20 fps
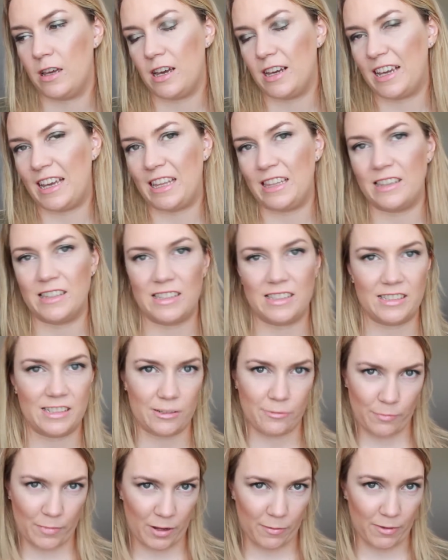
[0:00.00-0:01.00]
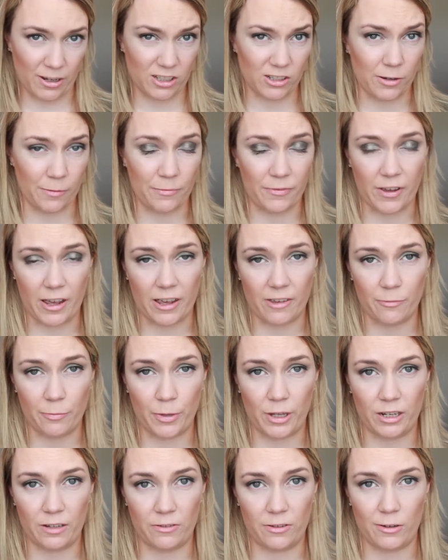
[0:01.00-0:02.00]
again, this didn't make my top 5,
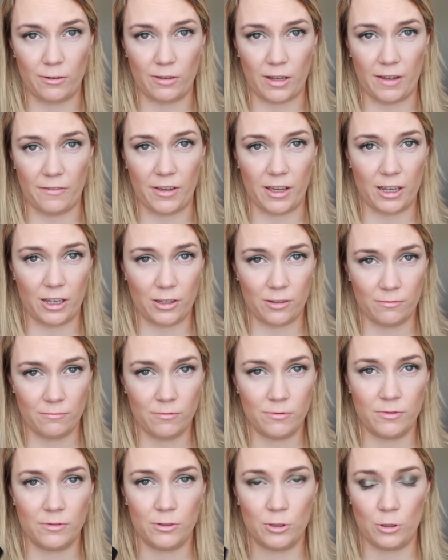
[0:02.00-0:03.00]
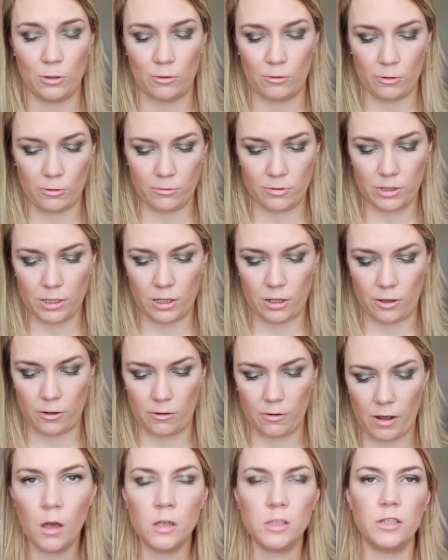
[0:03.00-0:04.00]
but if you love it, kudos to
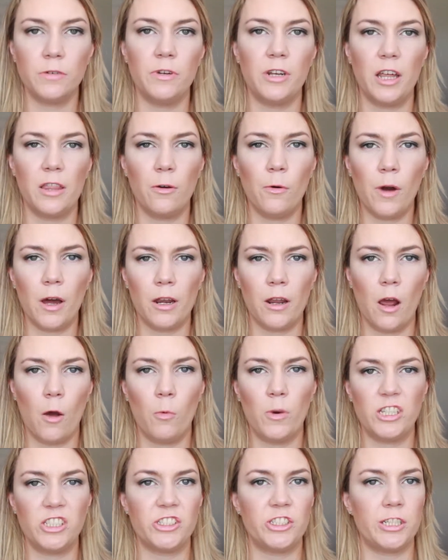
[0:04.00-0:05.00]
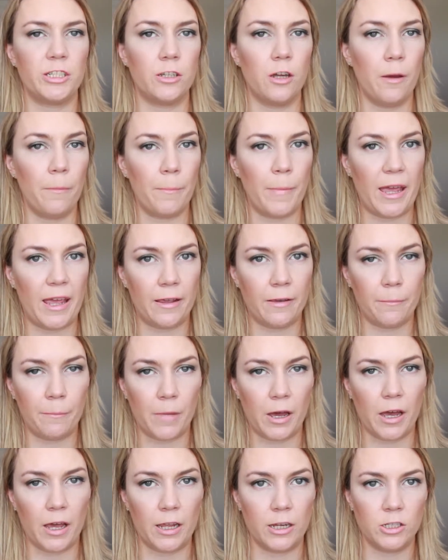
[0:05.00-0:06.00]
you. So another one which did not make
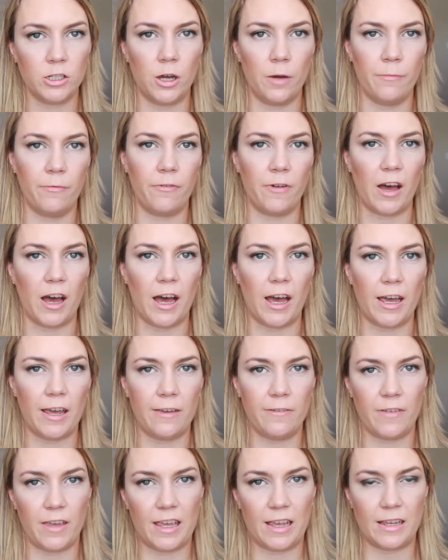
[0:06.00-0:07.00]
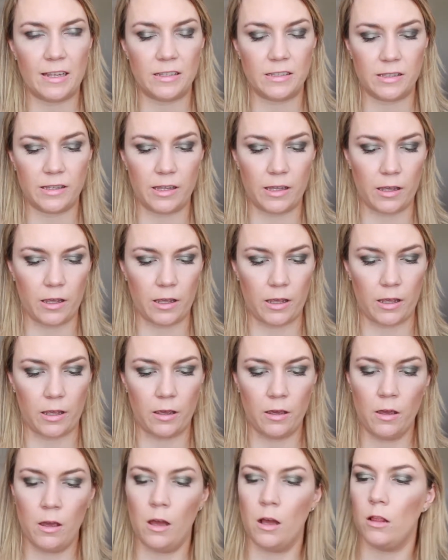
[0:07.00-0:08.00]
my top 5 is
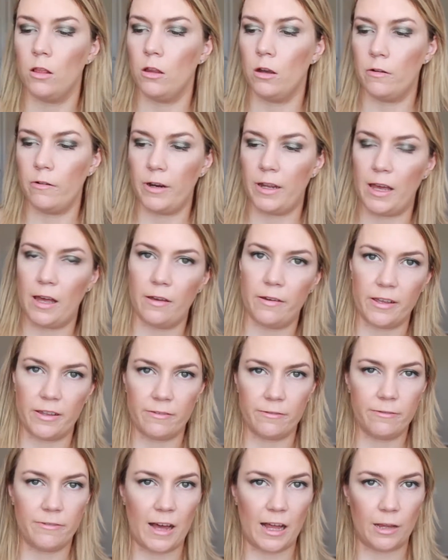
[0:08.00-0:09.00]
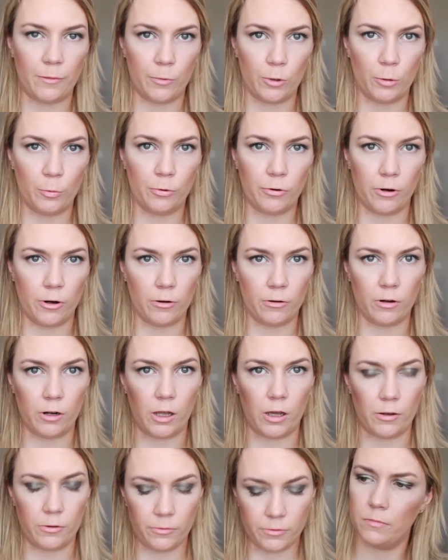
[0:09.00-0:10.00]
the L'Oreal Infallible Pro
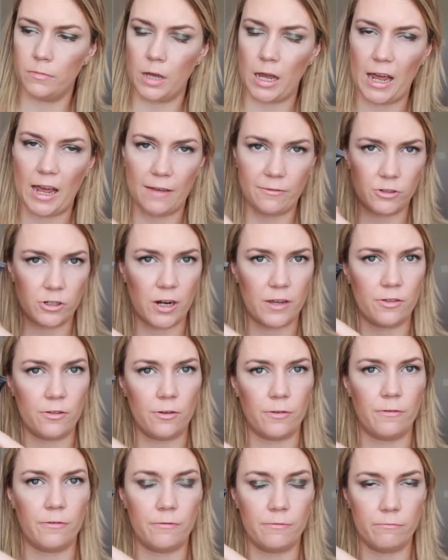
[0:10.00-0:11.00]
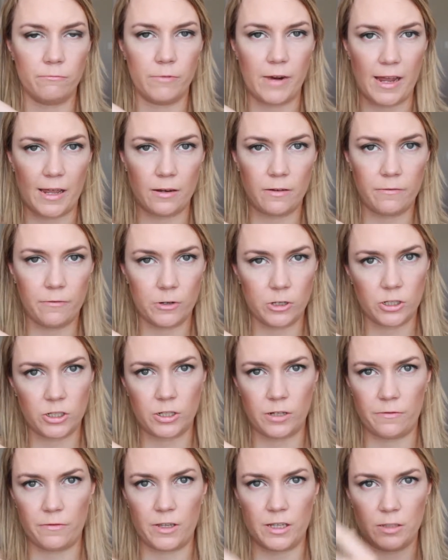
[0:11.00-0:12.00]
Glow. I have tried the red
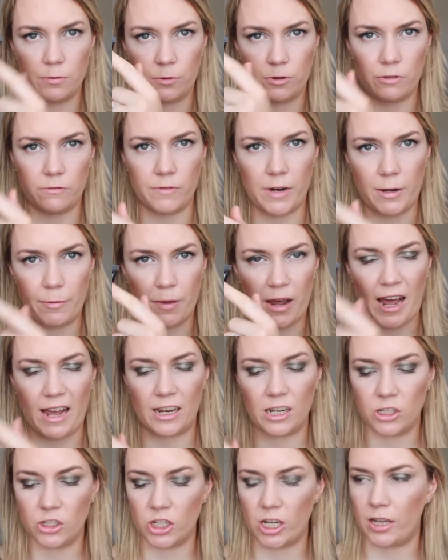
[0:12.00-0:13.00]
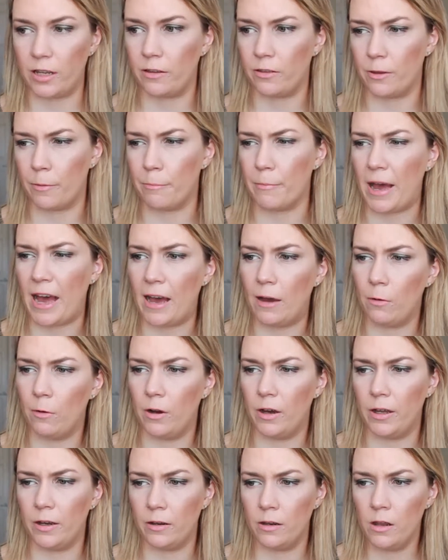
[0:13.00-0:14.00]
version of this with the red packaging, the matte
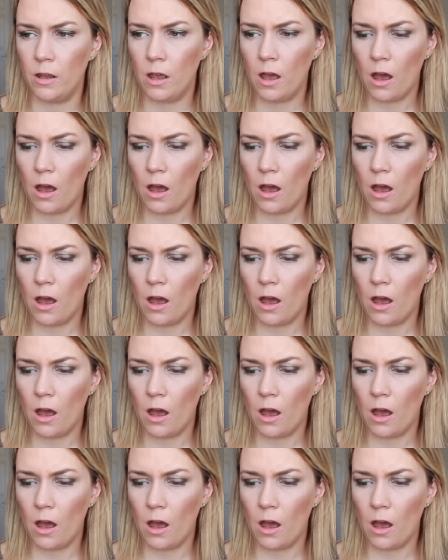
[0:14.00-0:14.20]
one.